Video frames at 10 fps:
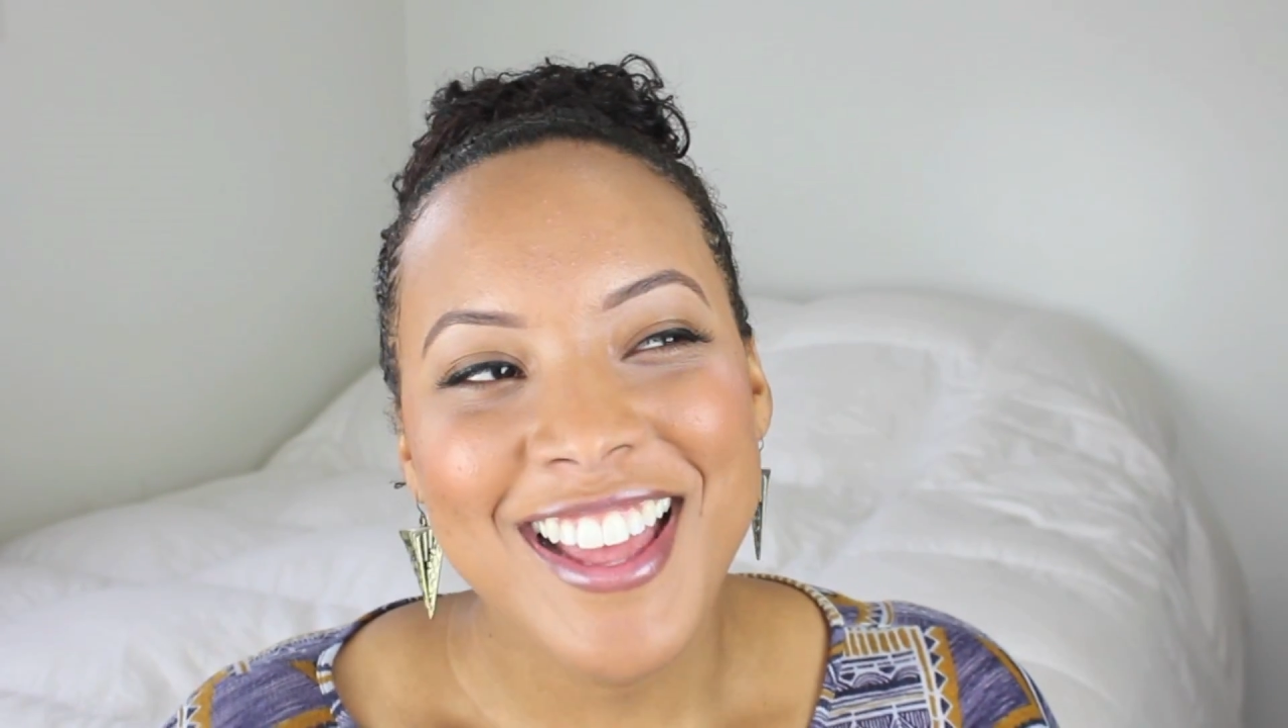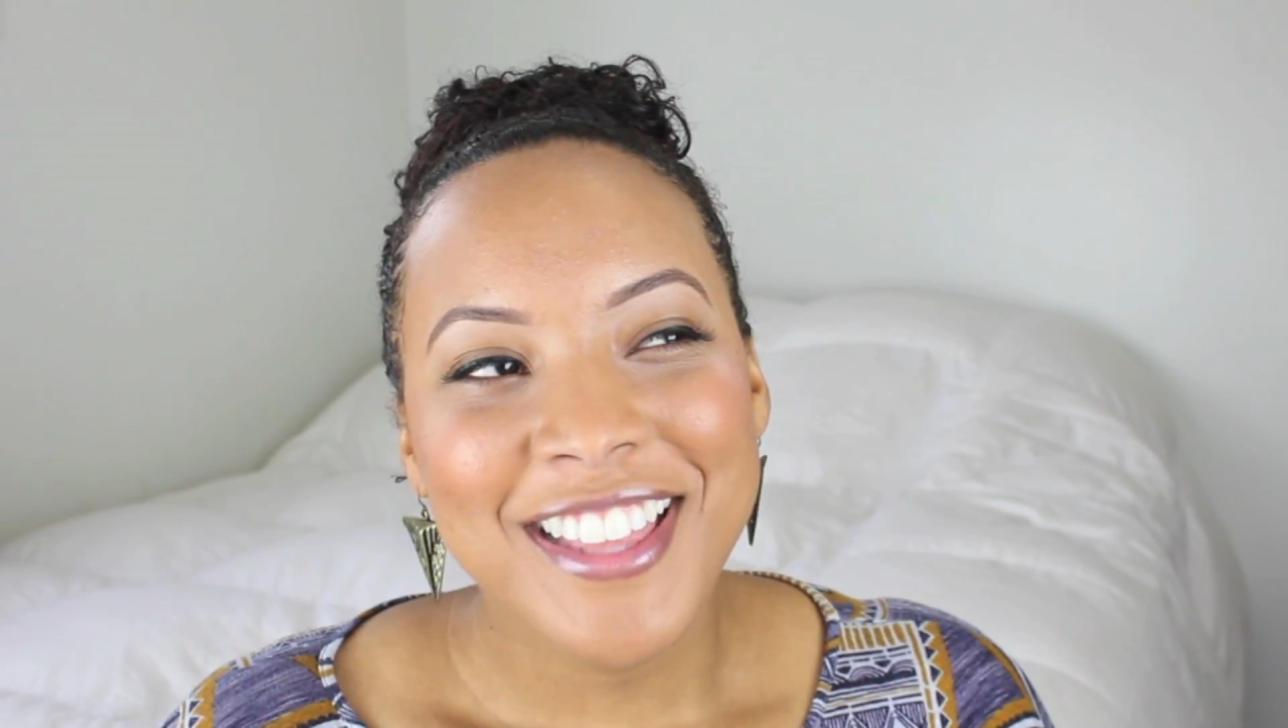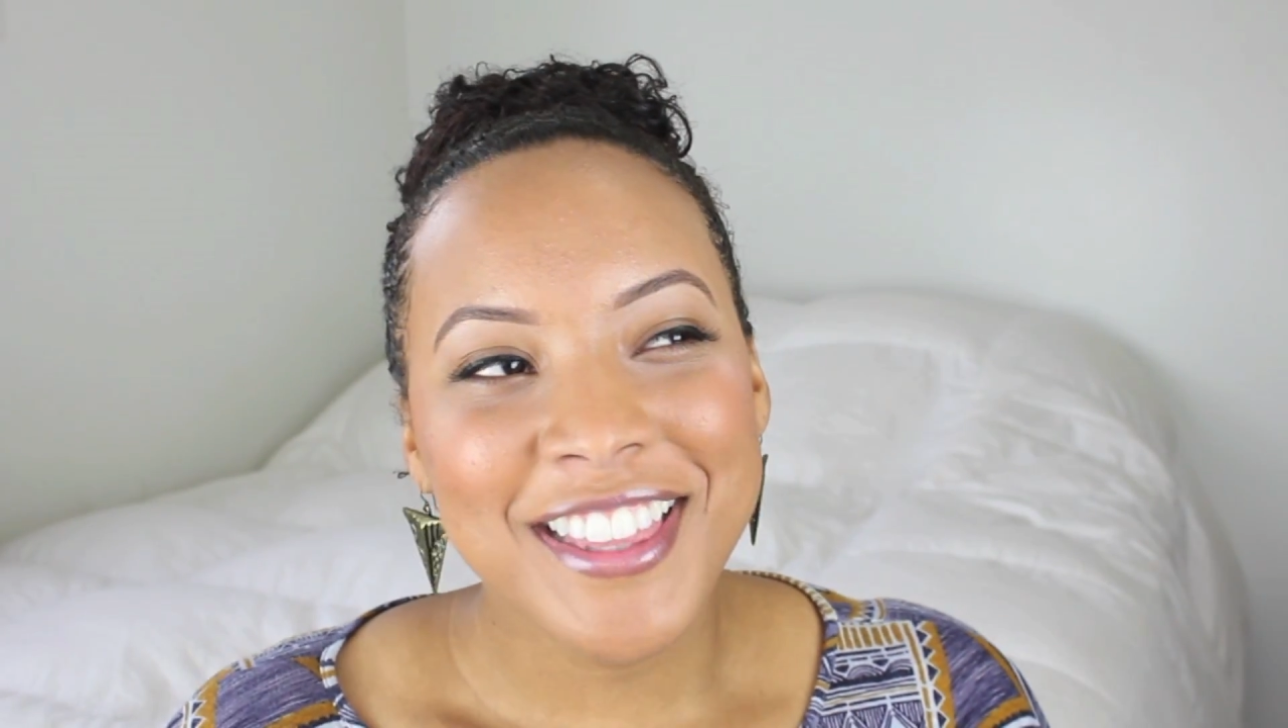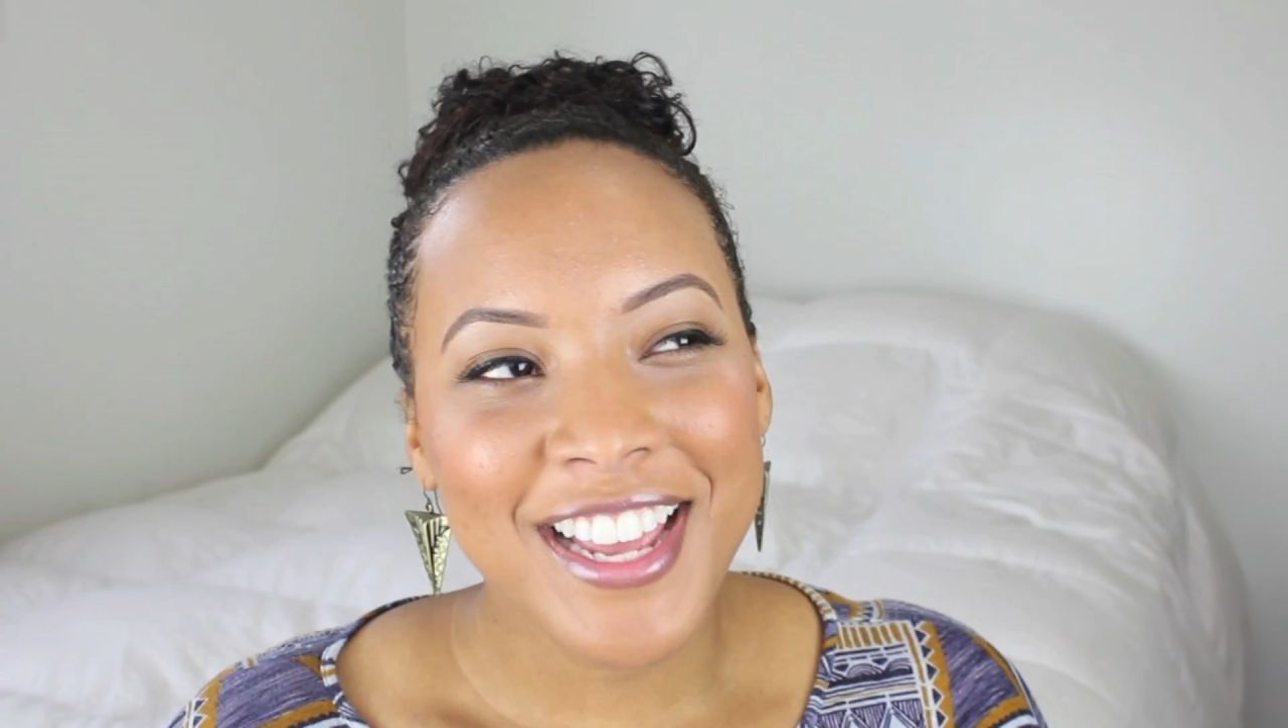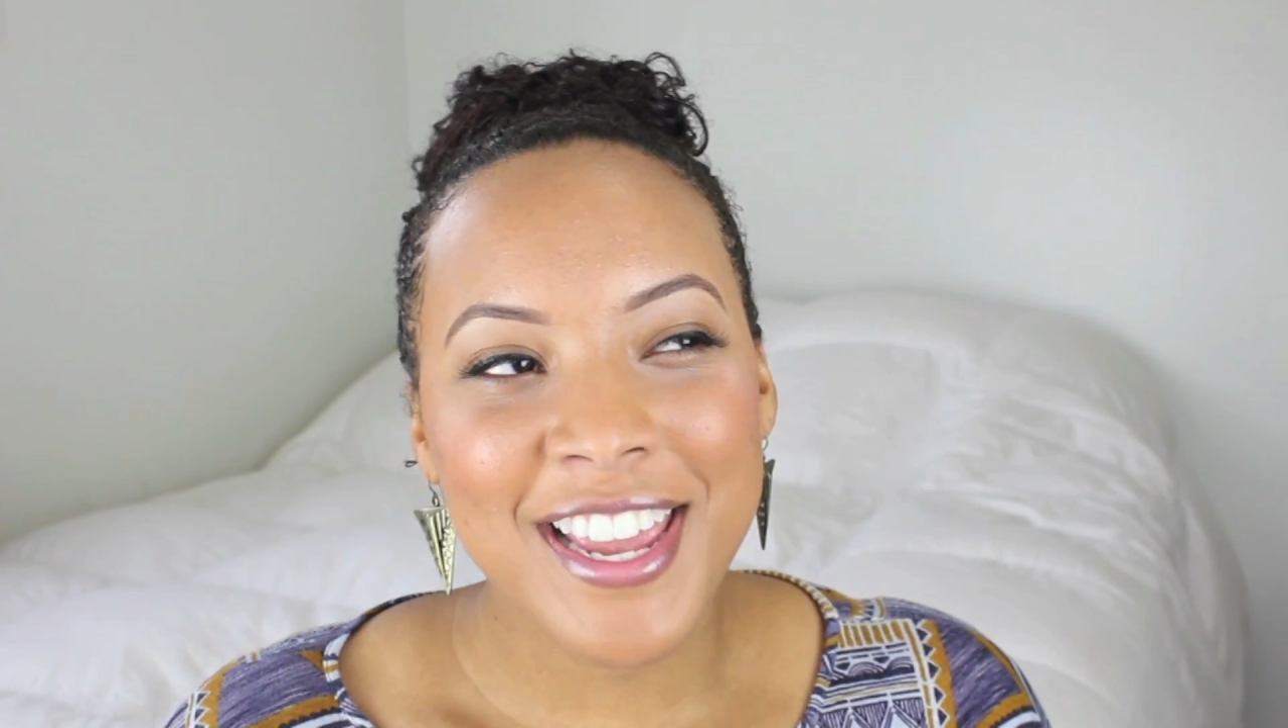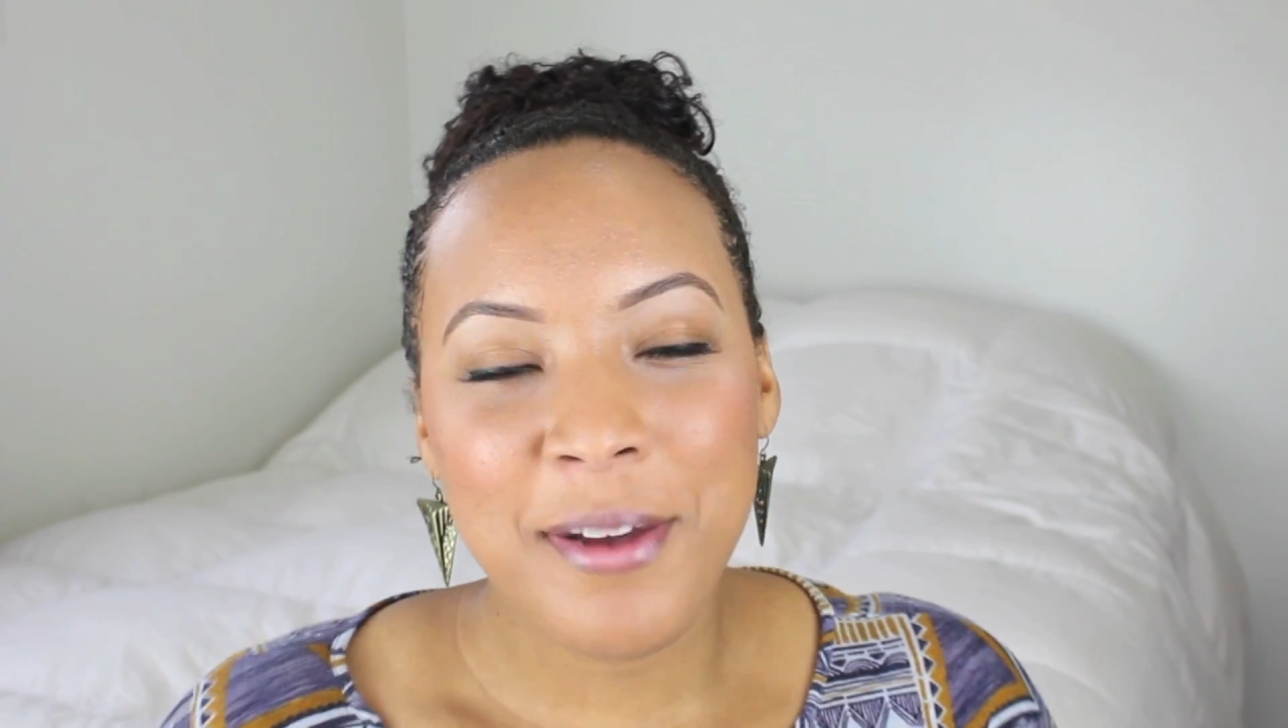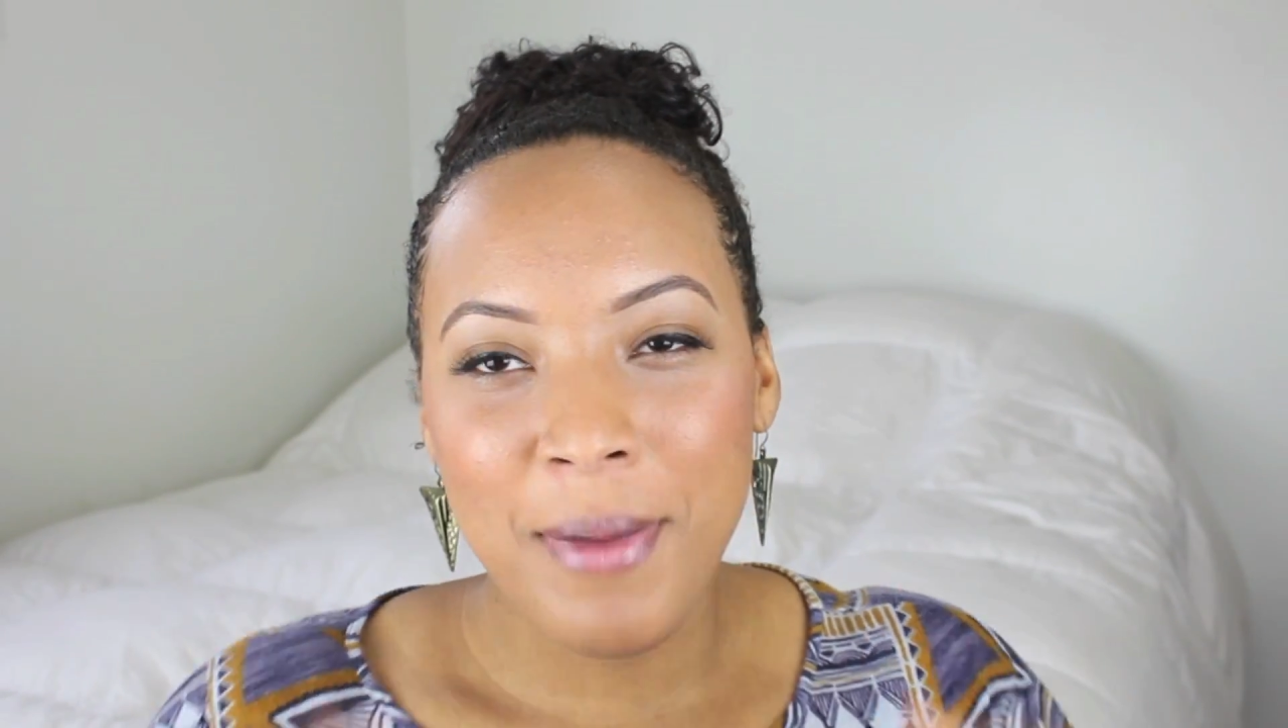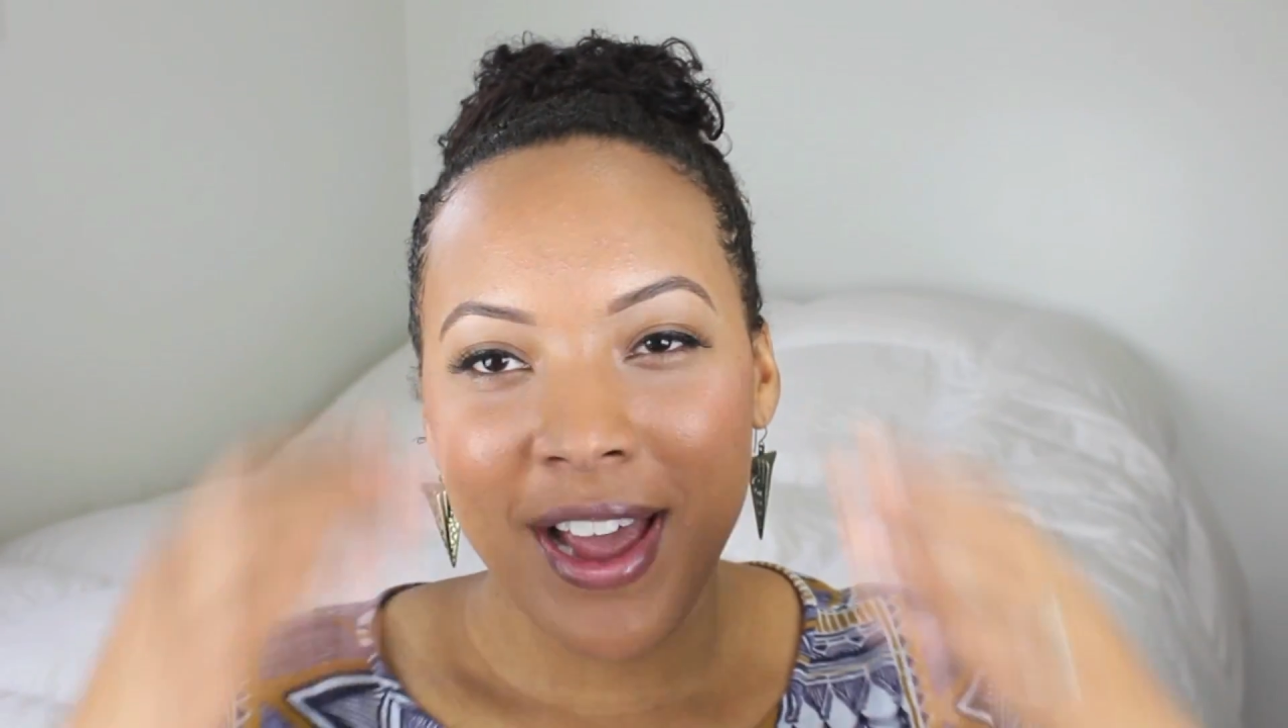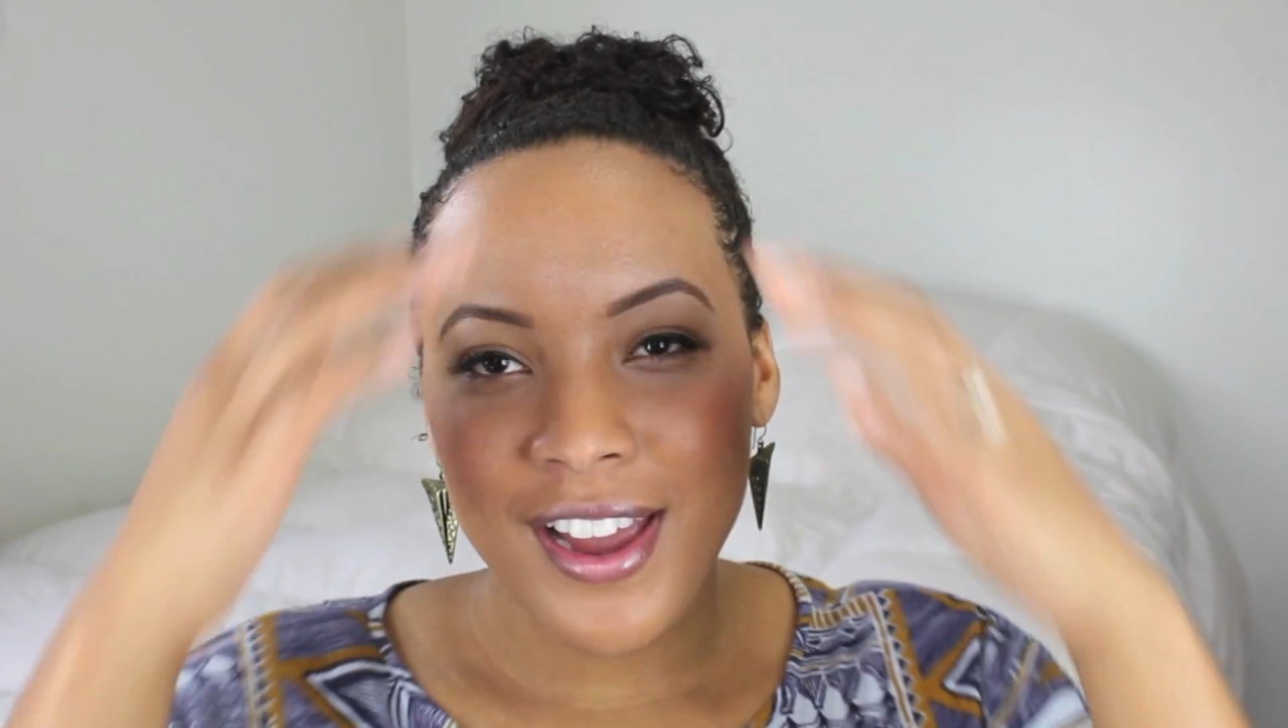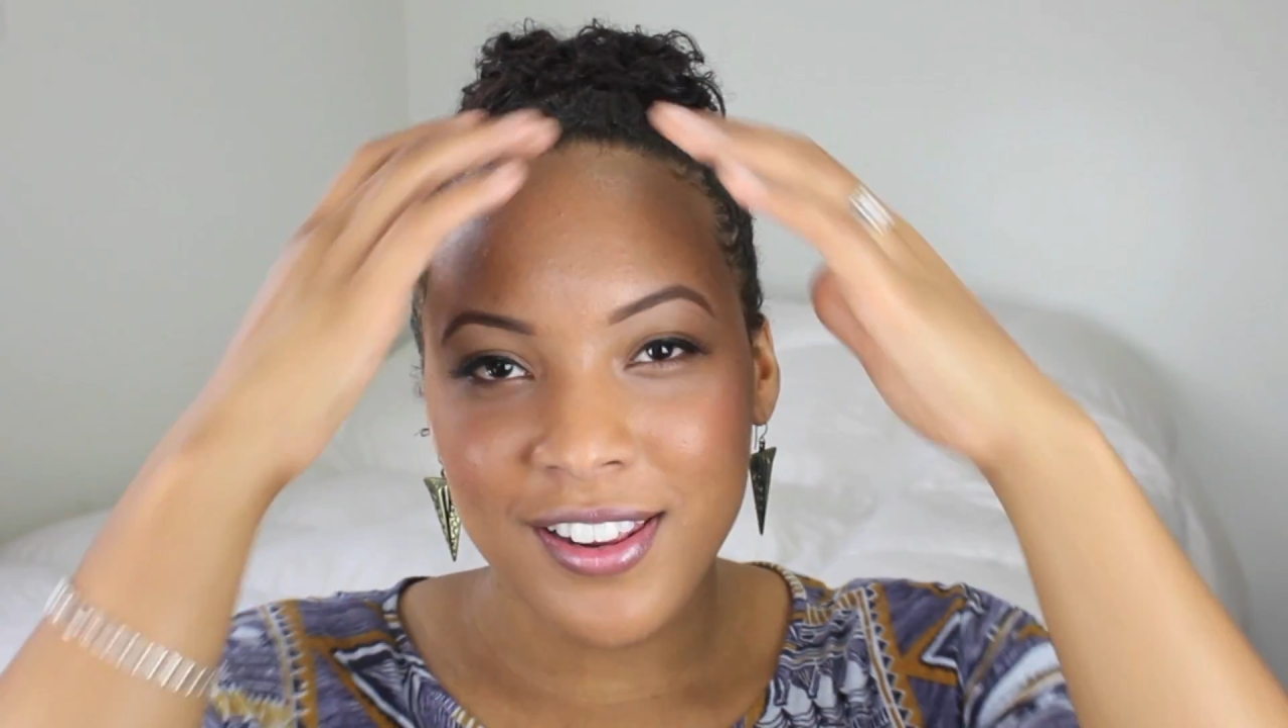
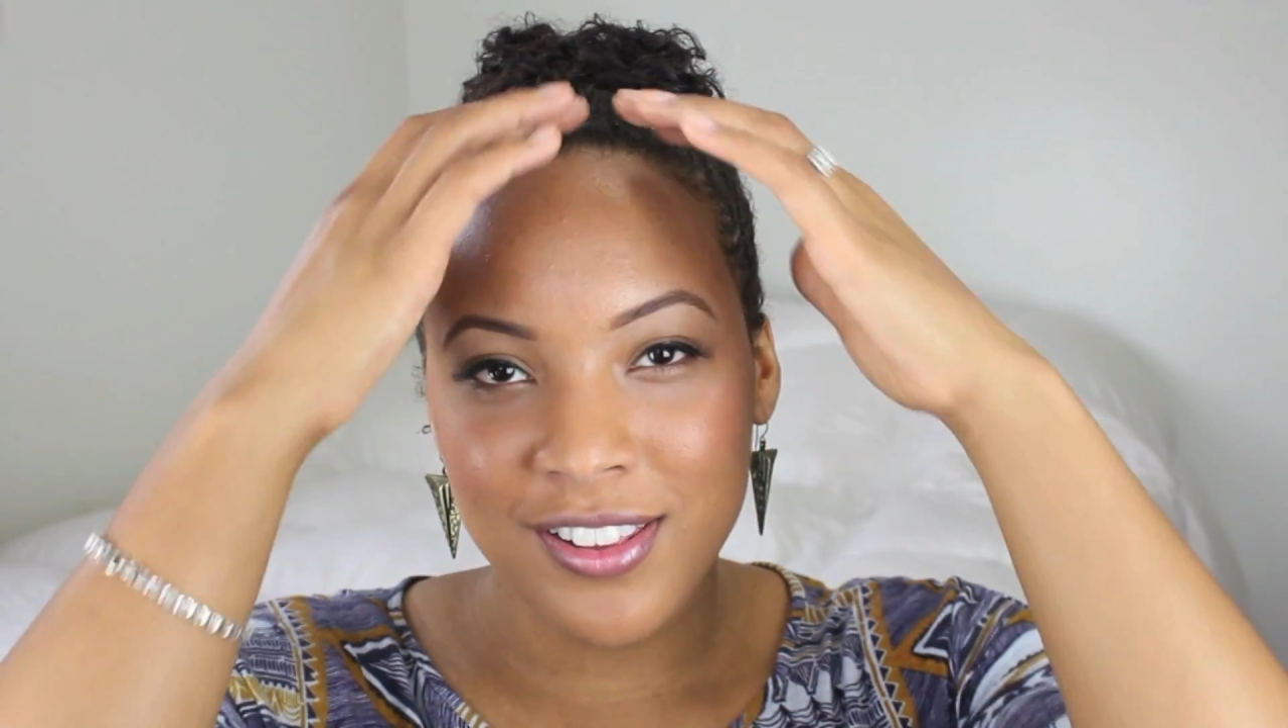like